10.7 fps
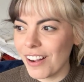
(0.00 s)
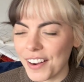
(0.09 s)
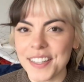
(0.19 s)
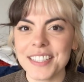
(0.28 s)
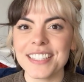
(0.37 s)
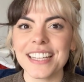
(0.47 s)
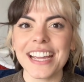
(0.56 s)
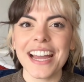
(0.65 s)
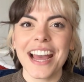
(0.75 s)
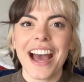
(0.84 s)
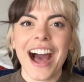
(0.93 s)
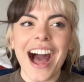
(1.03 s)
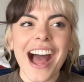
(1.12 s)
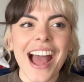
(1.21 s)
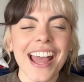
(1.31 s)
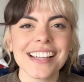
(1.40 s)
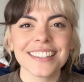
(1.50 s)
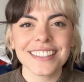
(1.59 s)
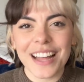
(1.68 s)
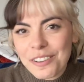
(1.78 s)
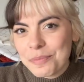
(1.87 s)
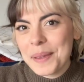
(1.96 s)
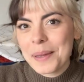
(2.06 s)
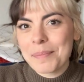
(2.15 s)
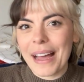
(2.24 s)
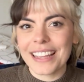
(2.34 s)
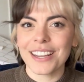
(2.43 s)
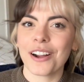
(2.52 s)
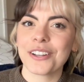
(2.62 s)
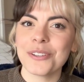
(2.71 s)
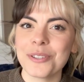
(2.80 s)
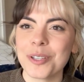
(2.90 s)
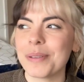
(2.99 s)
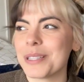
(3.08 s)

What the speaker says: Honestly, I love being back here on YouTube.